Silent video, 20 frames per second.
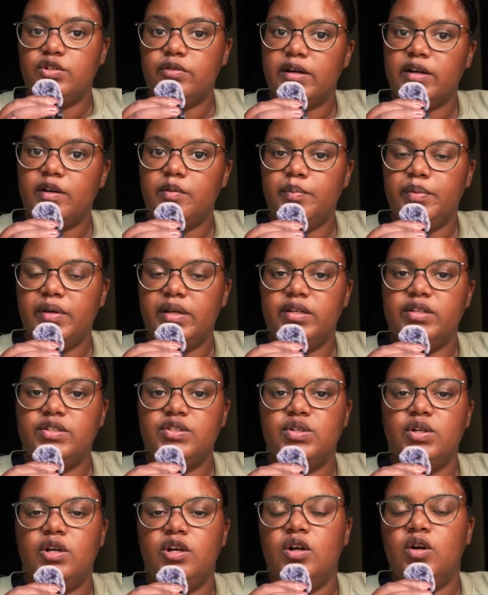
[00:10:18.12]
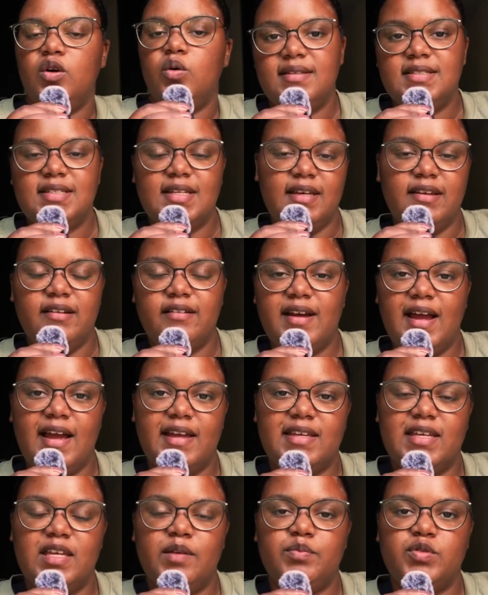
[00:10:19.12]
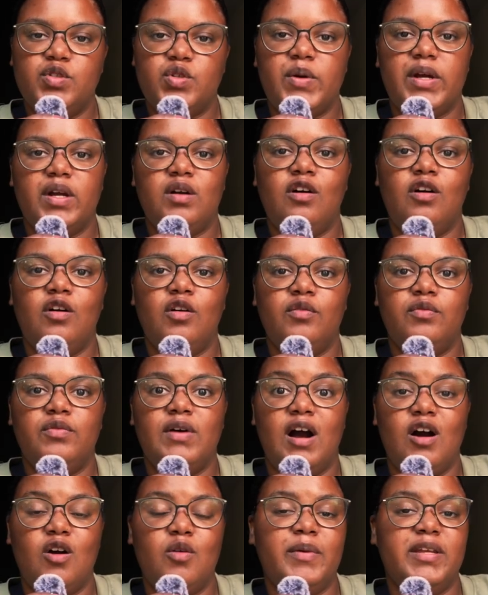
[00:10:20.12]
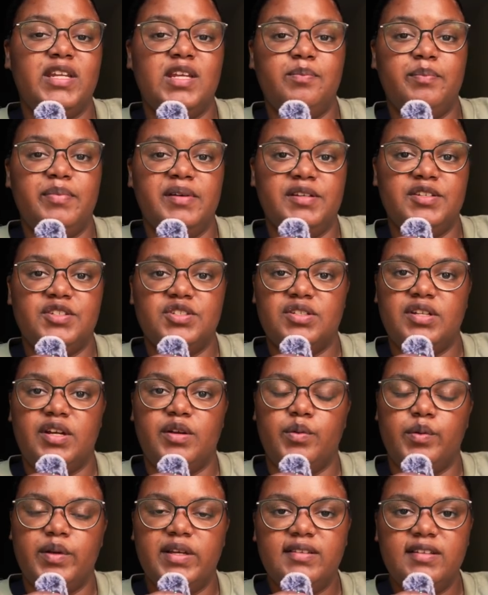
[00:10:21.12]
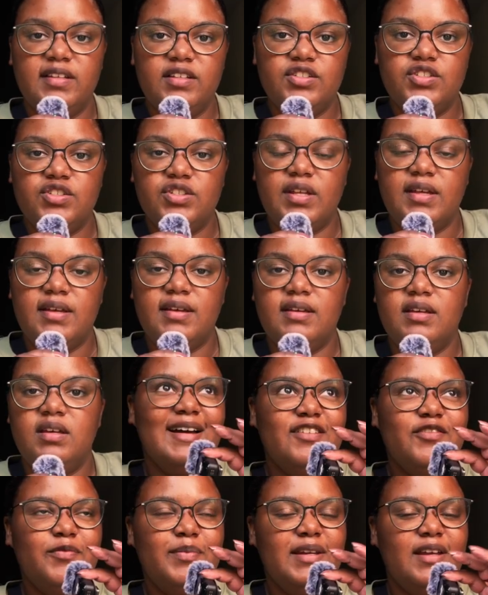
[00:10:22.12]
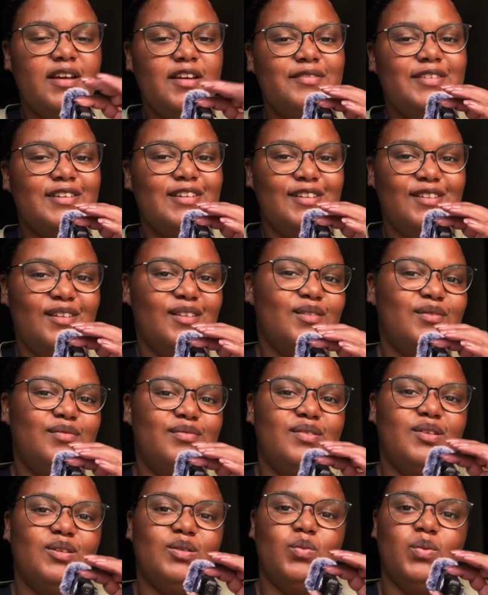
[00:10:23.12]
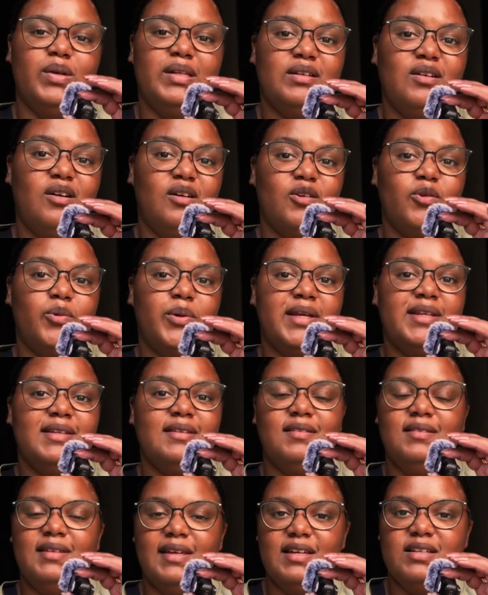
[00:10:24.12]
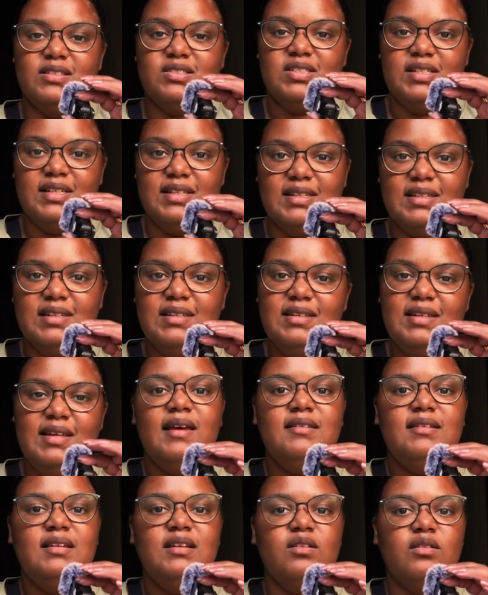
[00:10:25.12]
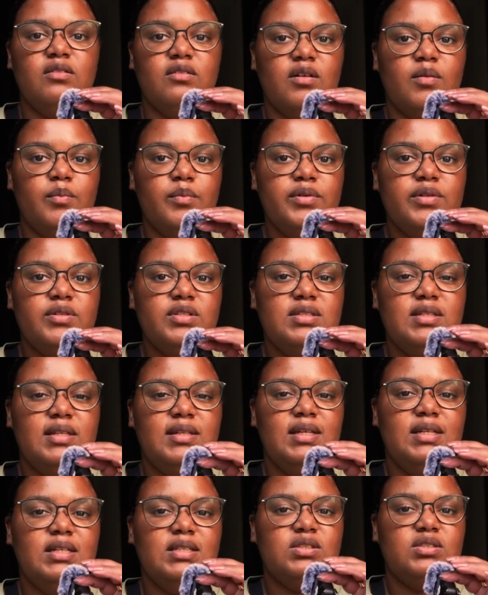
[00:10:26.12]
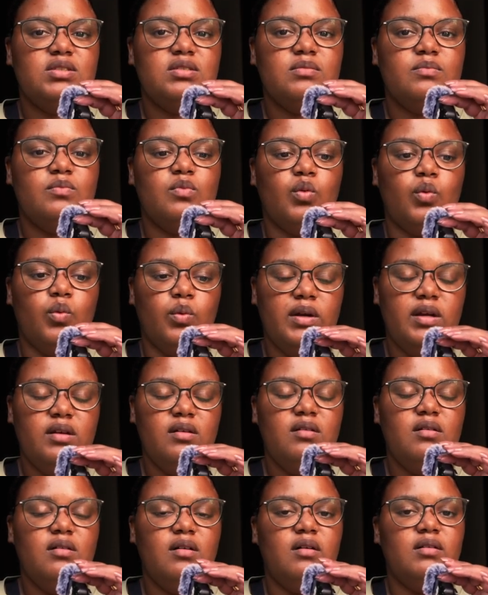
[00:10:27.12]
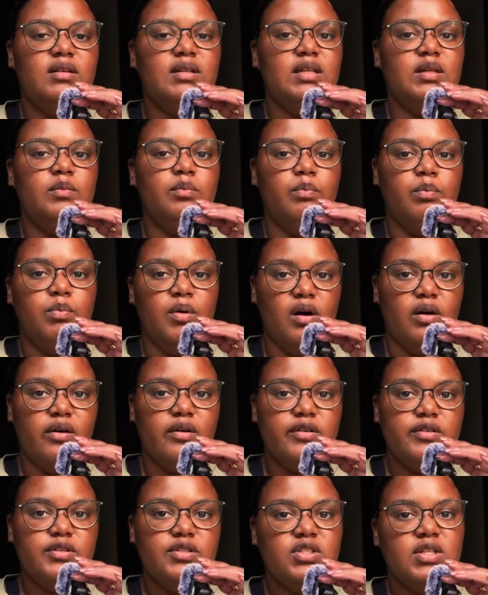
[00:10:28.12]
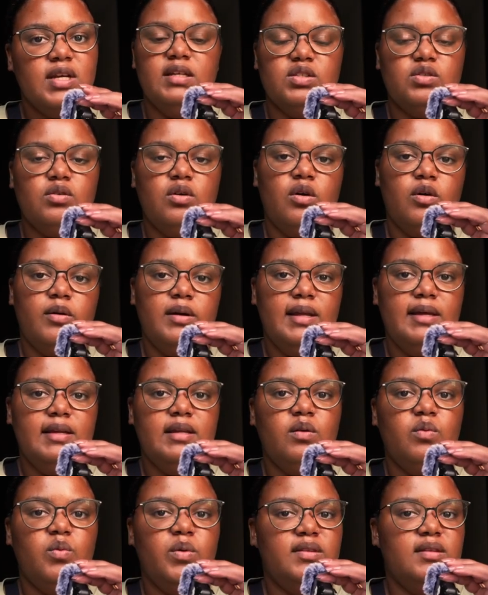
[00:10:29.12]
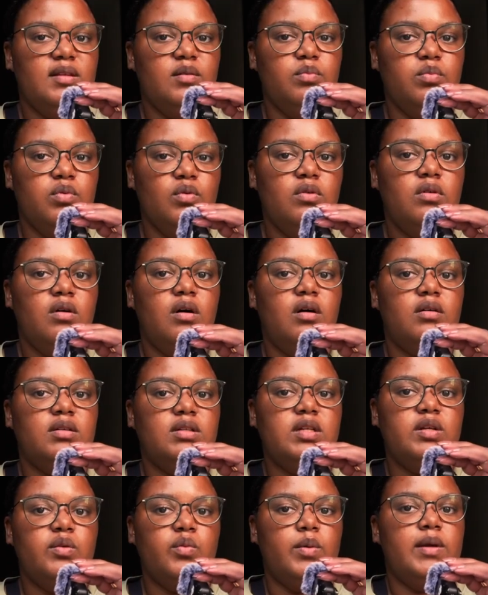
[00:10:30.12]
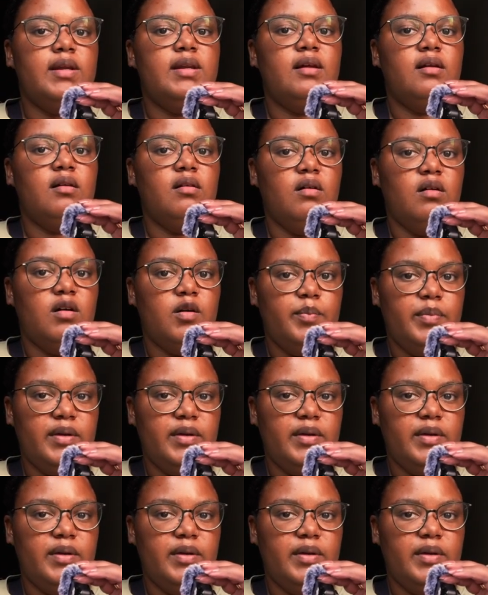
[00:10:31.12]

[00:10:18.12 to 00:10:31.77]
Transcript: tracker page, and here I keep track of how many pages I read each day. I've been having a lot of fun with coloring the days in, and the numbers that is written on the bars is correlating with the book on the reading log